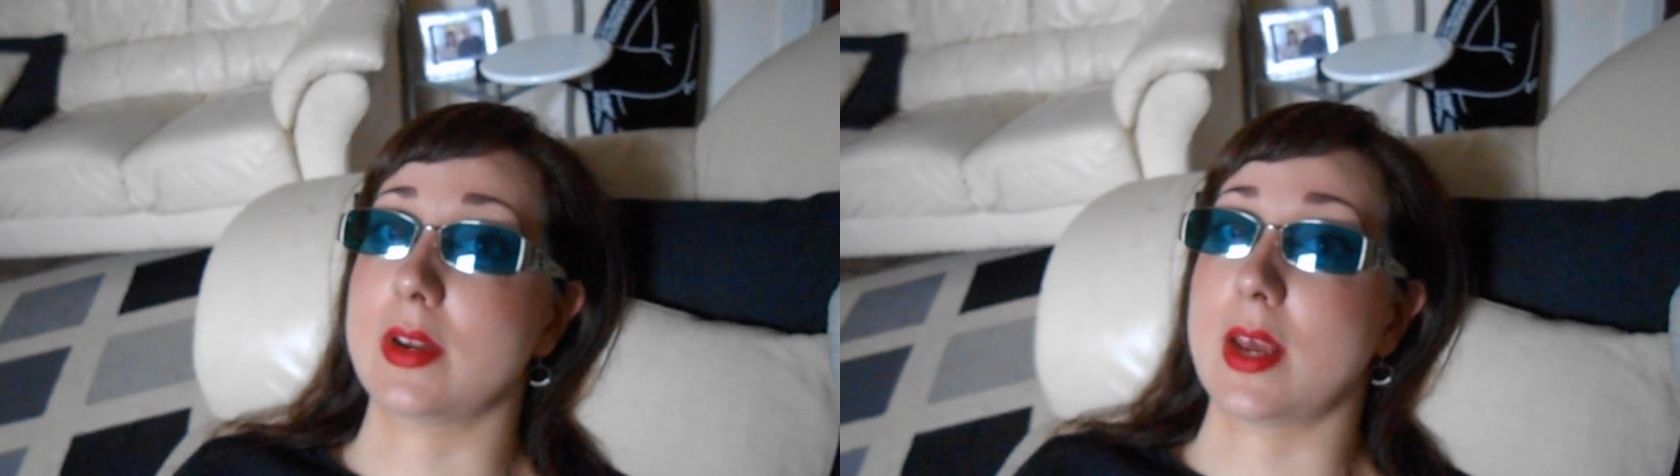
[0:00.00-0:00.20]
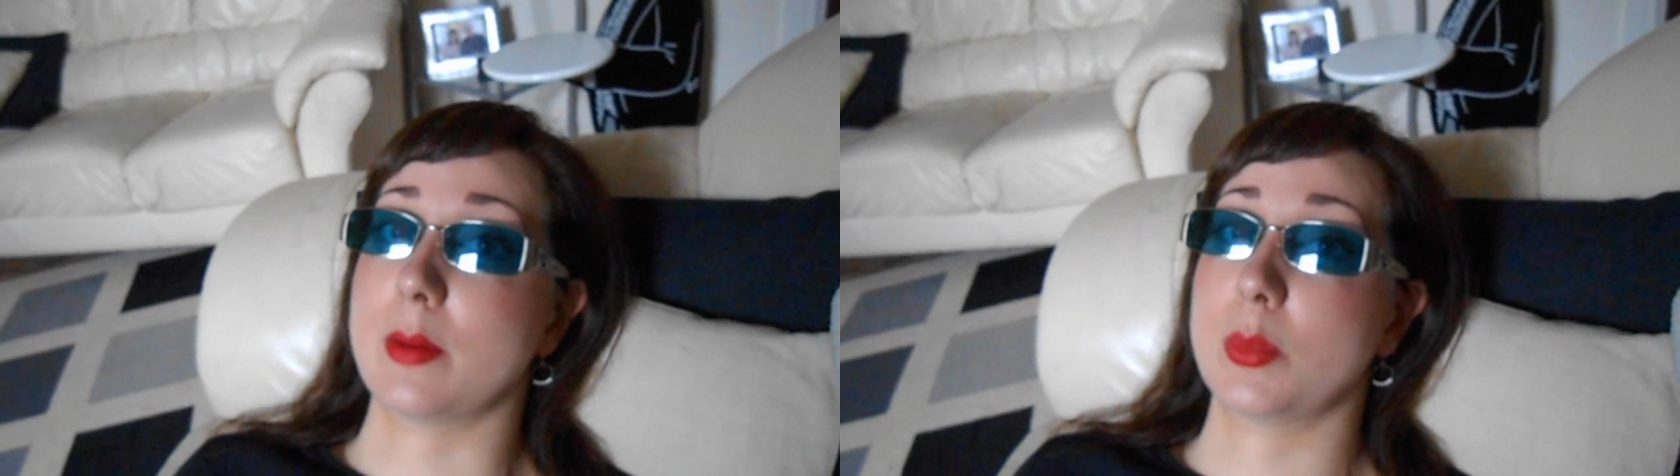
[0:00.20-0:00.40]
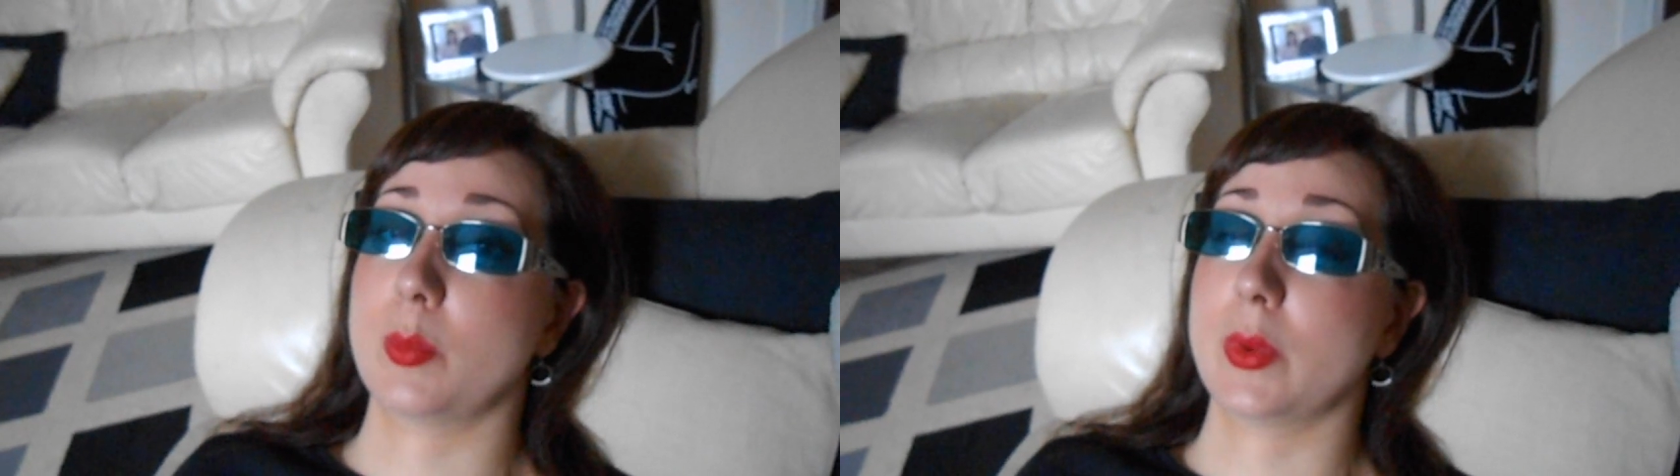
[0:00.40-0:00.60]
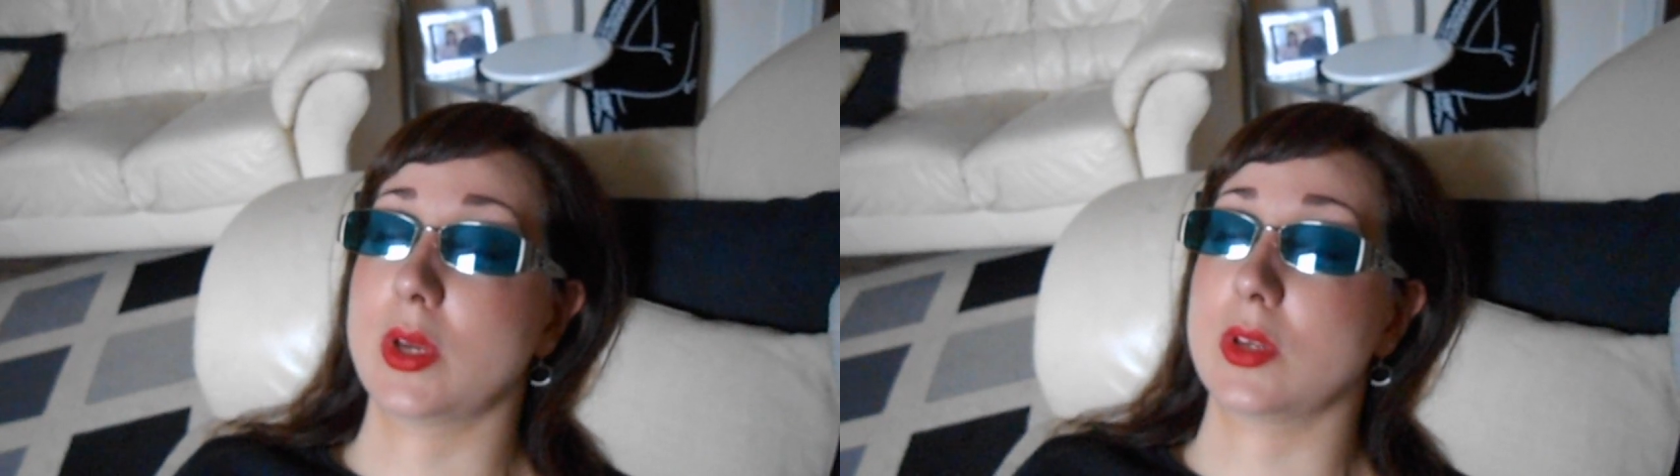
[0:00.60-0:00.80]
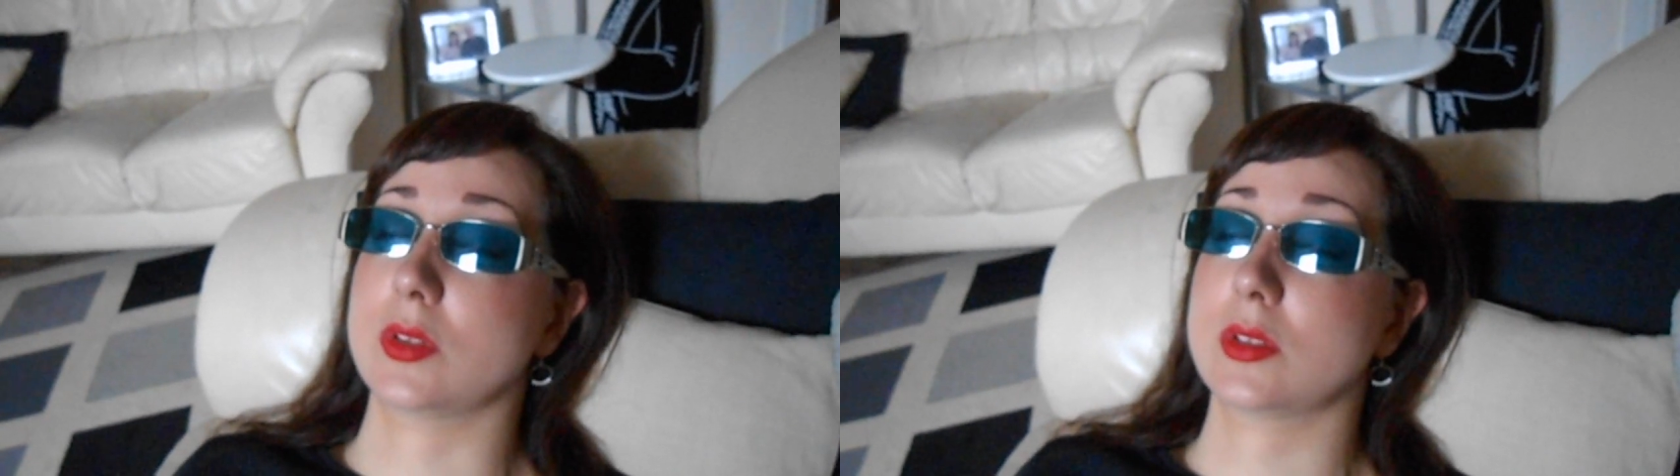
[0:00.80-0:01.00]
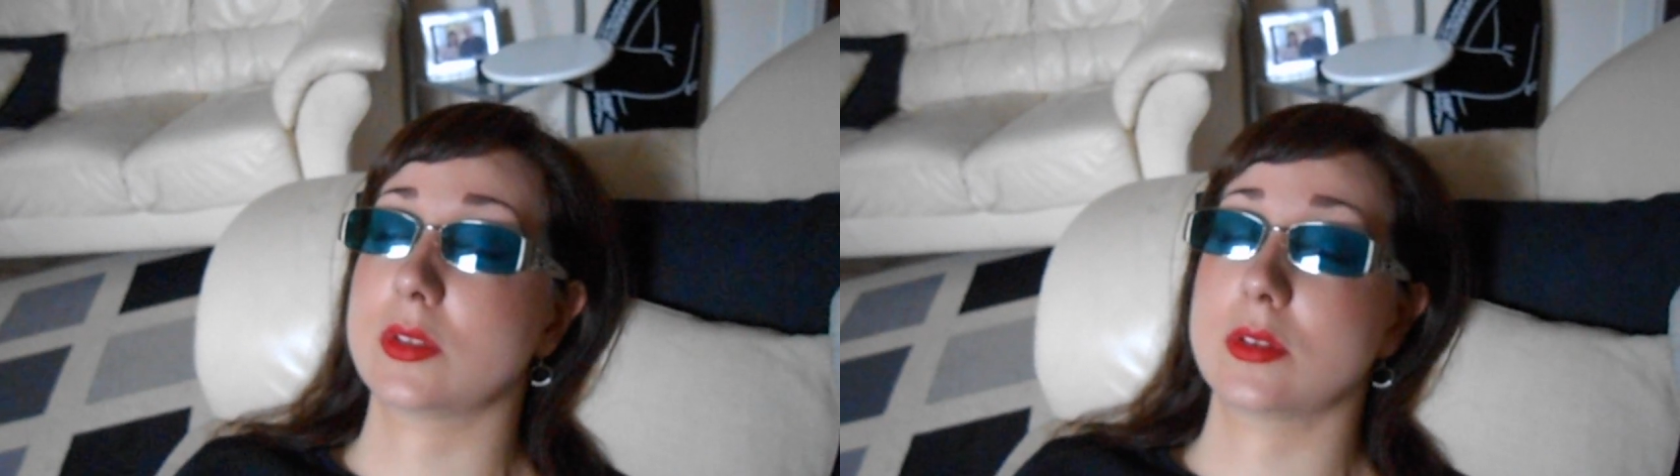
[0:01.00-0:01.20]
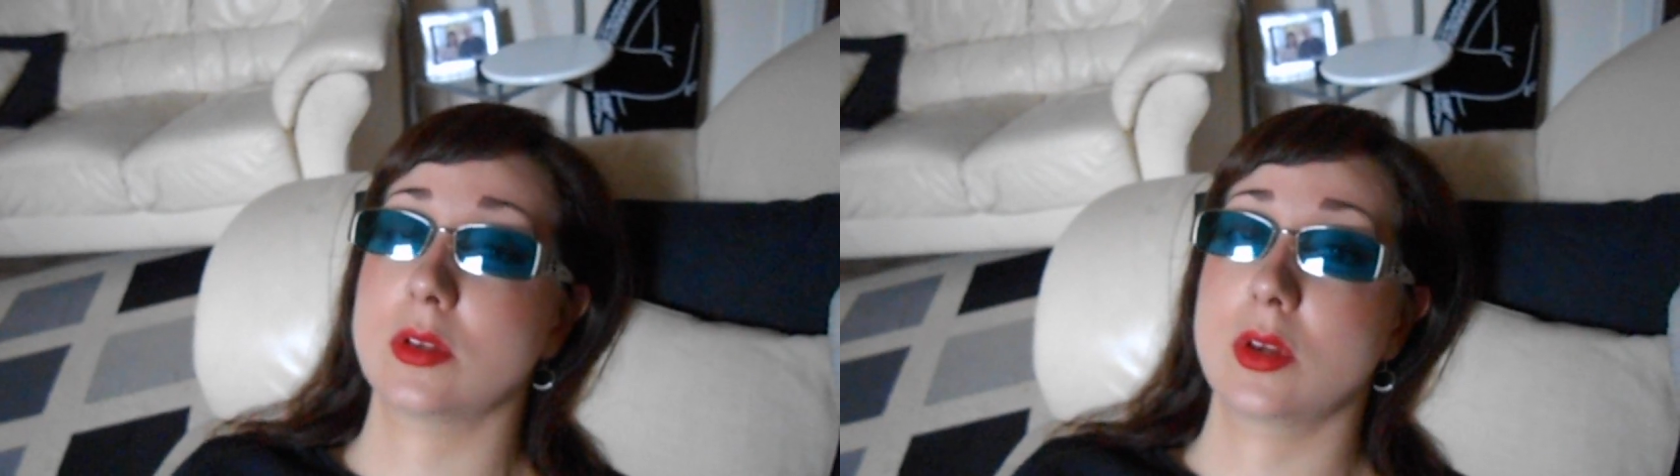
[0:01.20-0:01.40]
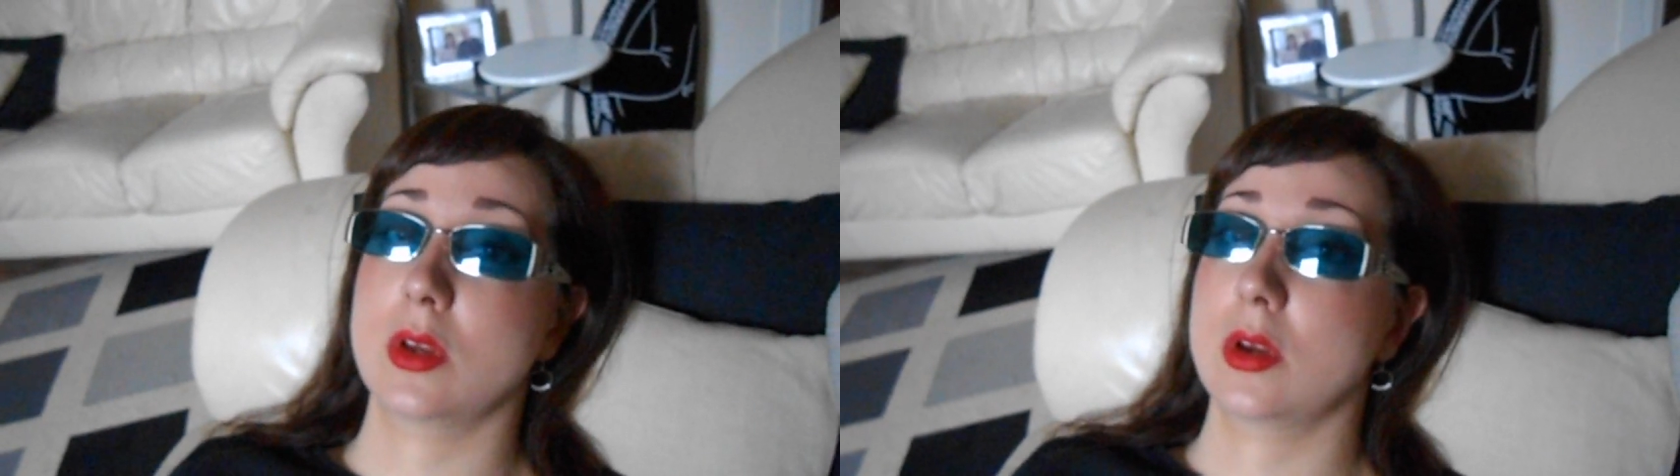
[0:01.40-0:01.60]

a nap, because